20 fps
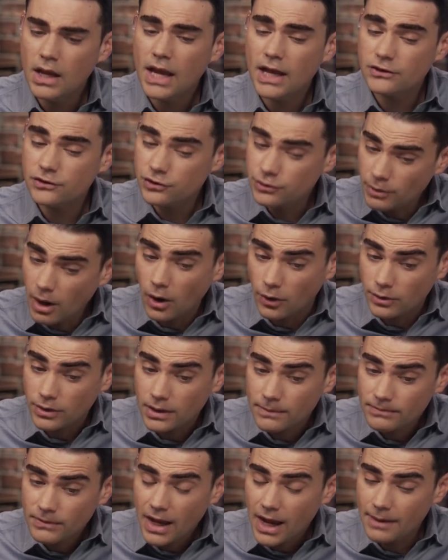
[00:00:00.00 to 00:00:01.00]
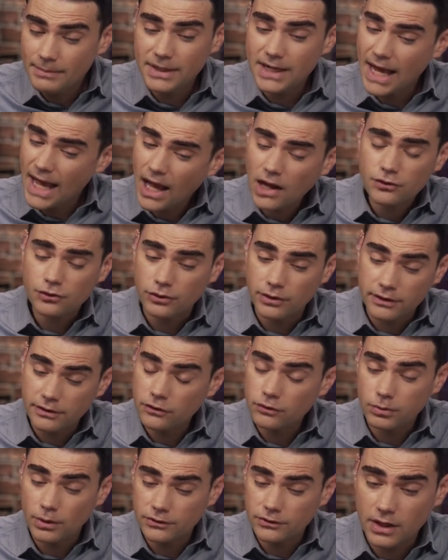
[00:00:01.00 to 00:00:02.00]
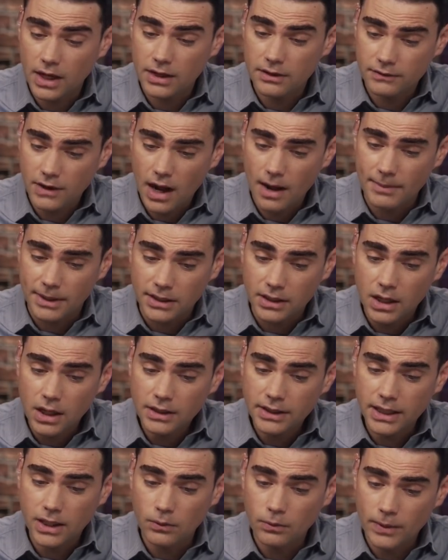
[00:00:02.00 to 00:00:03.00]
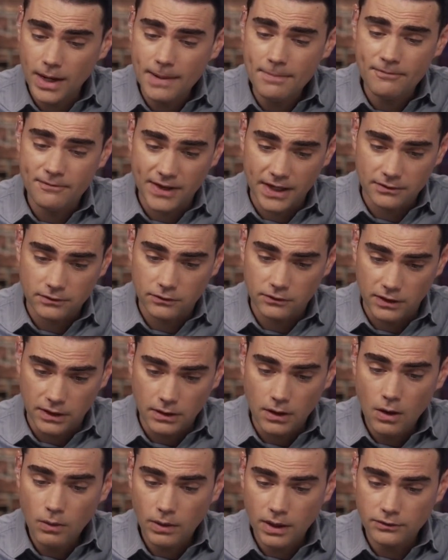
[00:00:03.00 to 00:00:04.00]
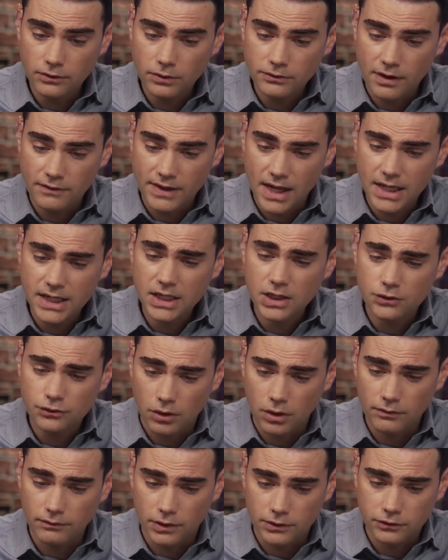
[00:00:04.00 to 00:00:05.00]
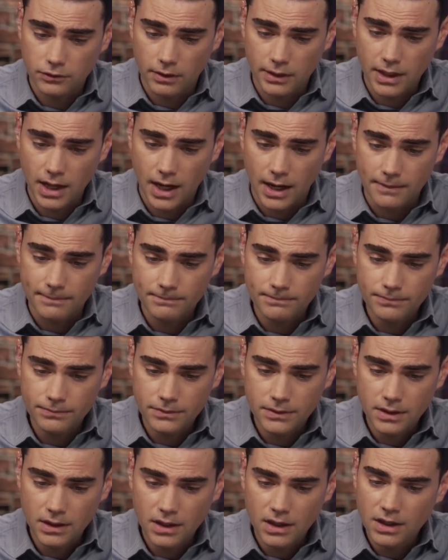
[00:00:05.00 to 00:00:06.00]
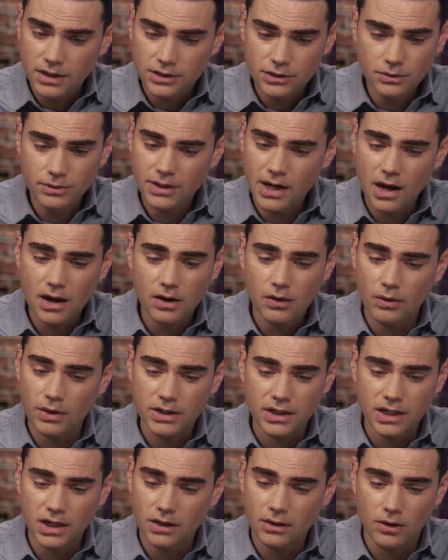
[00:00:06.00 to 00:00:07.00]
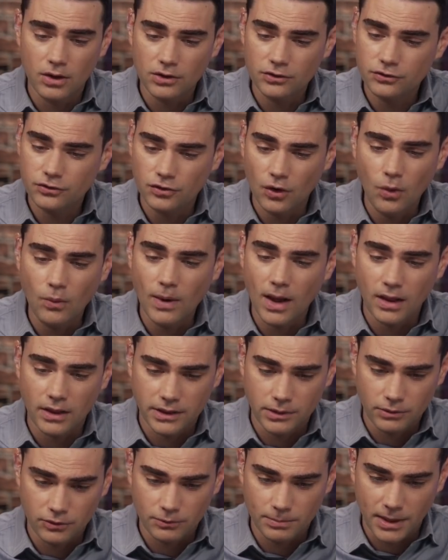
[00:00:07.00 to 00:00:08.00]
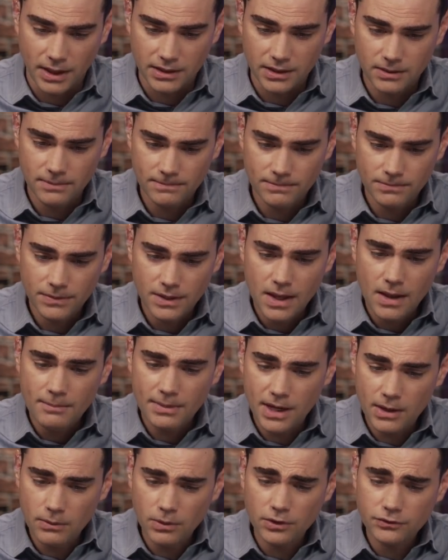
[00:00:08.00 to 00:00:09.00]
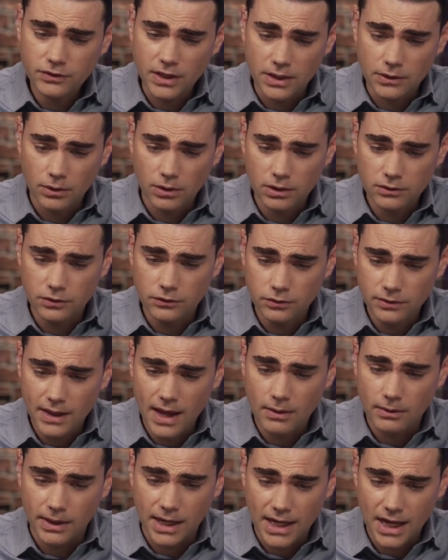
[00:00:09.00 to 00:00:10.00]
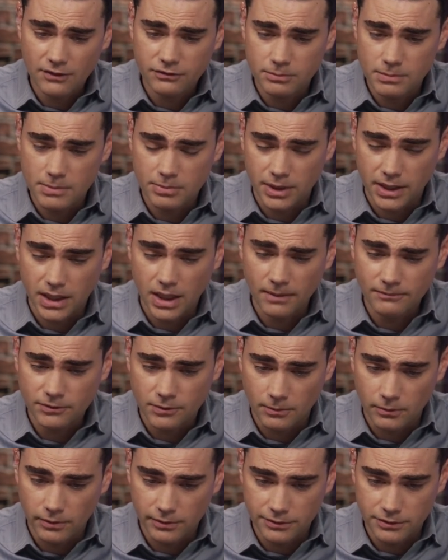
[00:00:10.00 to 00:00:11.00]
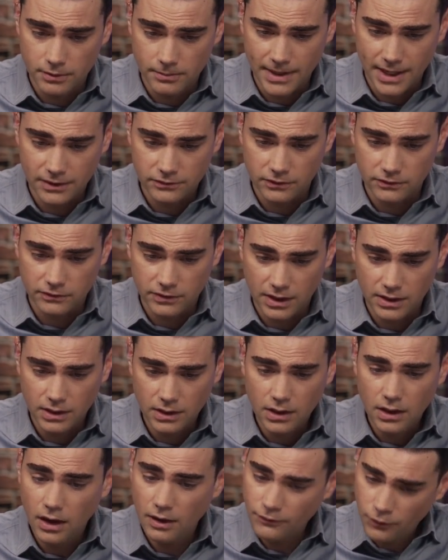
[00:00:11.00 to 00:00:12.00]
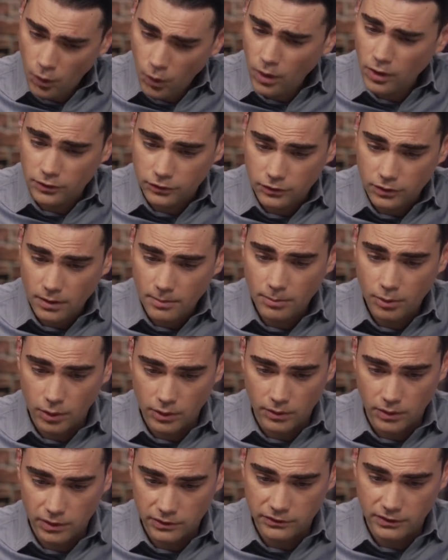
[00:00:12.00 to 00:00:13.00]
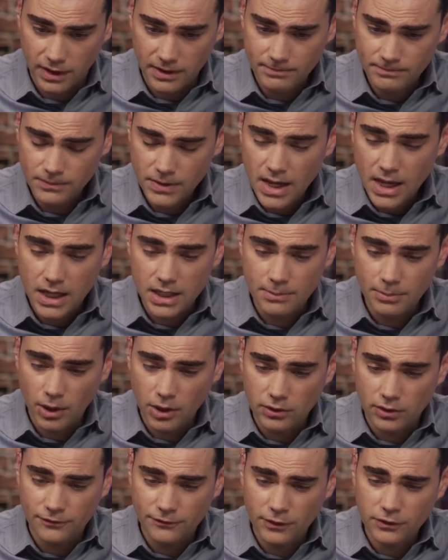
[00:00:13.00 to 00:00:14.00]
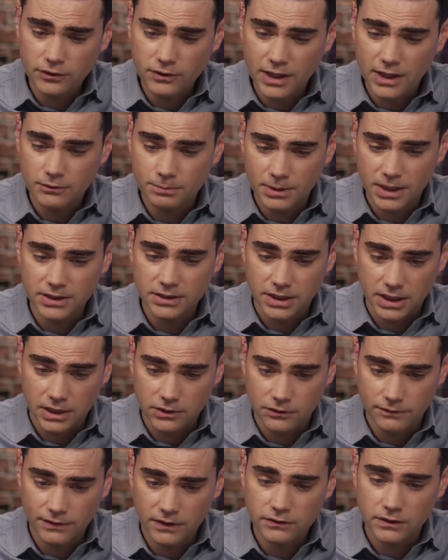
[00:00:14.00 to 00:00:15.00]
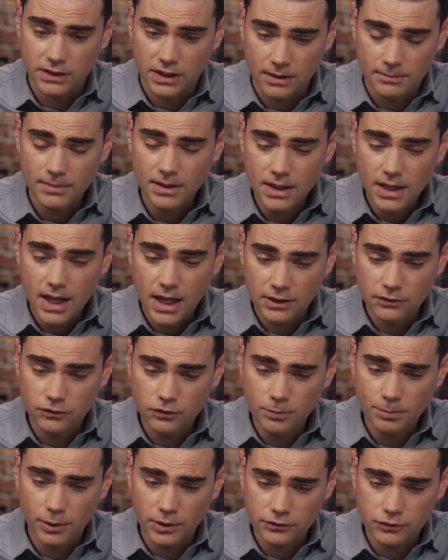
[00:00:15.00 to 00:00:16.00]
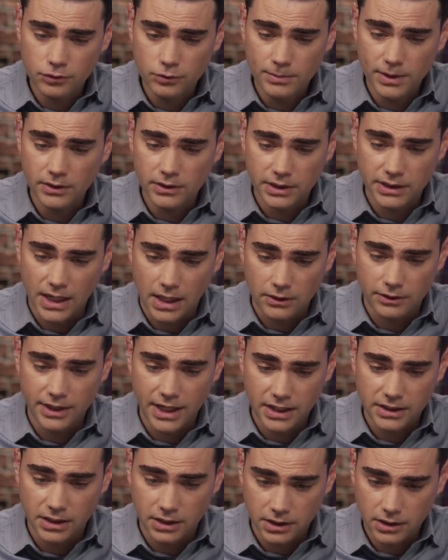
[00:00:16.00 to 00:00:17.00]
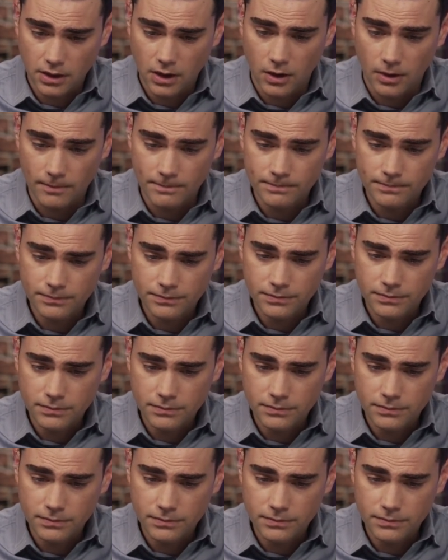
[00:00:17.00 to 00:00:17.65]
And she wrote, I mean, actually, this kind of common, like a rape fantasy where I don't have any control of what's going on. You and I are going to get along so well, he responded. But I will say, in order to do that one, I have to be pretty comfortable with you, Madison said. Of course, Portnoy said. And he bought her a first class plane ticket to visit him at his $2.2 million Nantucket home.